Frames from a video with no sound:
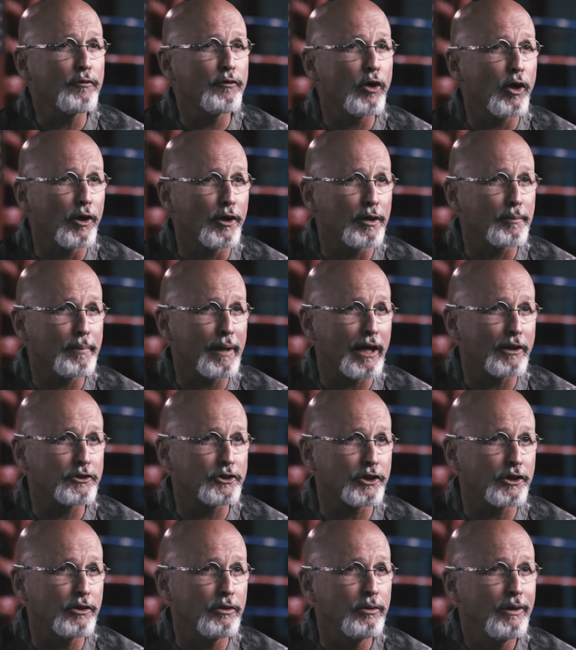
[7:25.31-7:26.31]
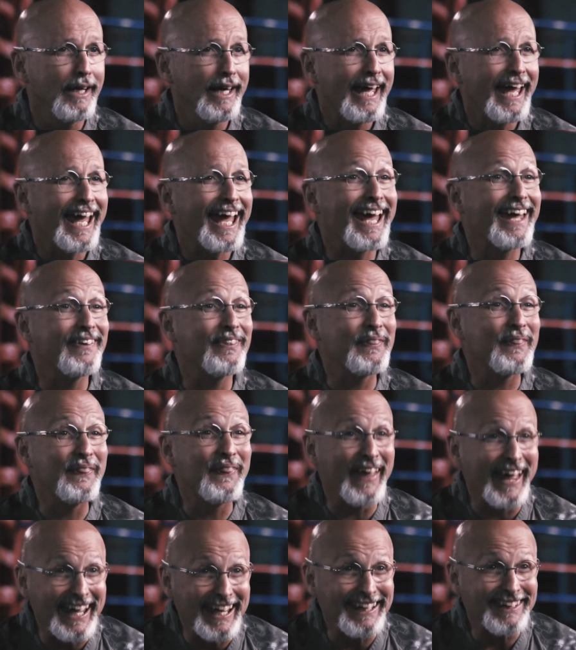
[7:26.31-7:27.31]
heard about you and
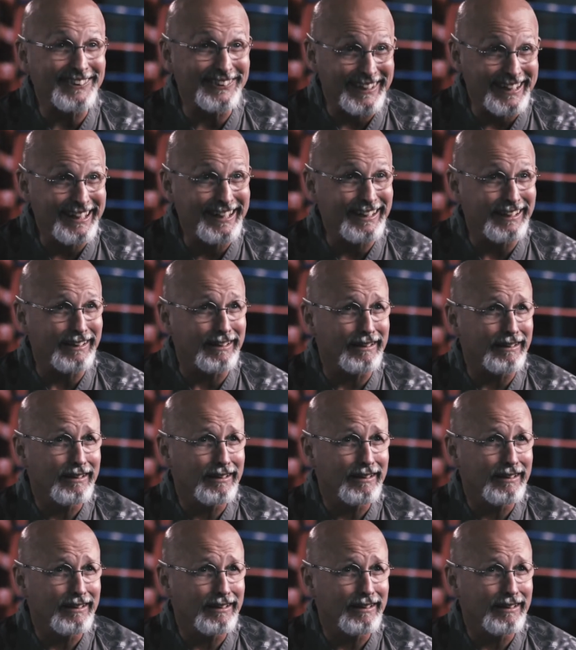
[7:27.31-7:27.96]
they think